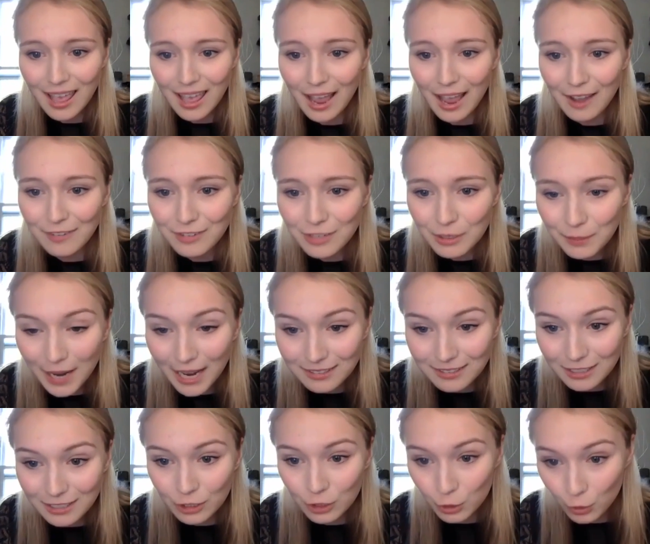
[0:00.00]
after
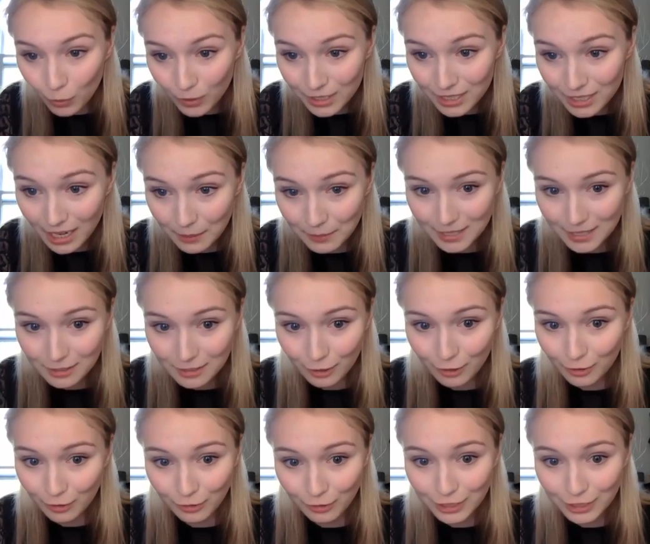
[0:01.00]
passing a short time in the circle,